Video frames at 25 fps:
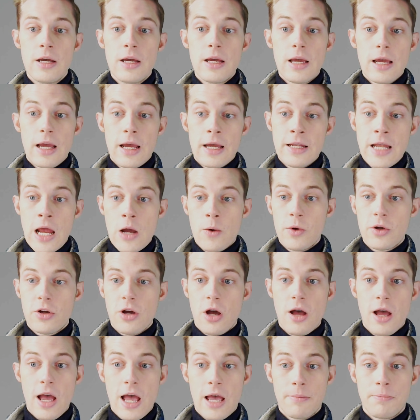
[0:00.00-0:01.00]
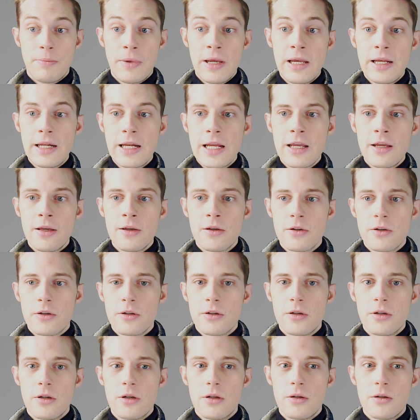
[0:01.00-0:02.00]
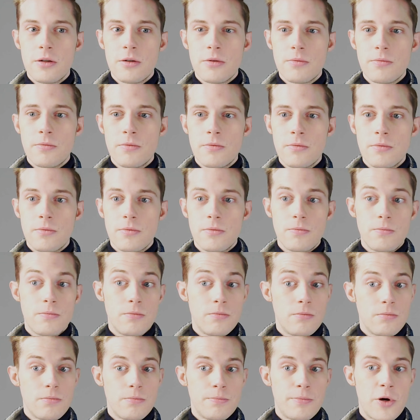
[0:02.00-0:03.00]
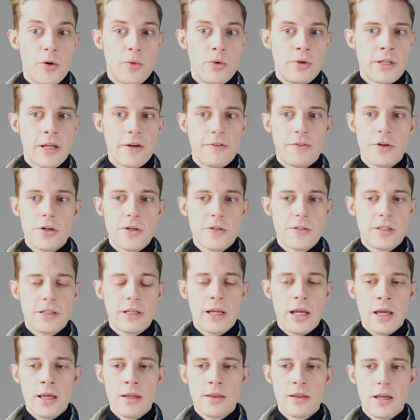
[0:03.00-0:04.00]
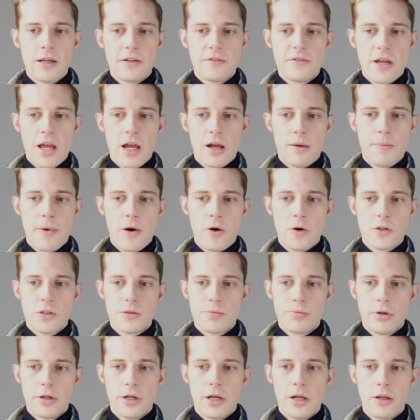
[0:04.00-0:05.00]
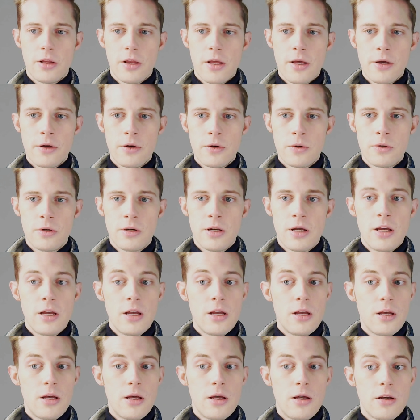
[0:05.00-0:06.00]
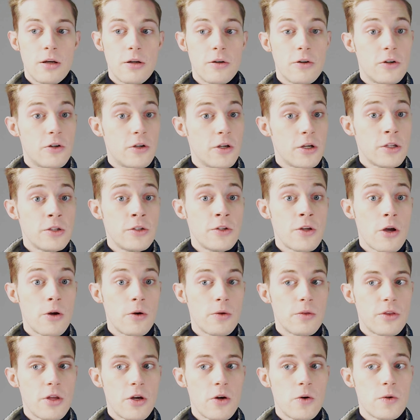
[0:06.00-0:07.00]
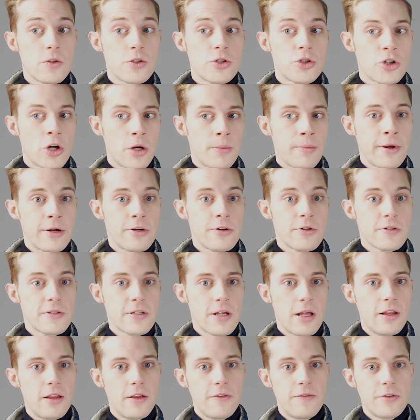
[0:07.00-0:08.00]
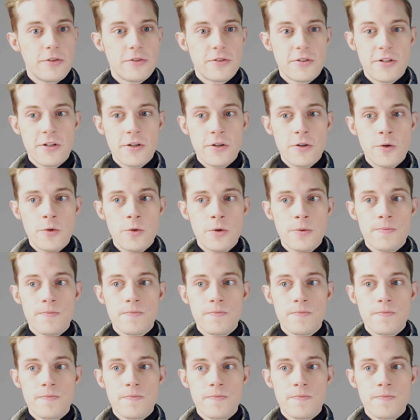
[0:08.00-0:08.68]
And now we caught Happiny, but we'll never use it again. The attack power is pretty low. Good note though is Charmander's at level 2,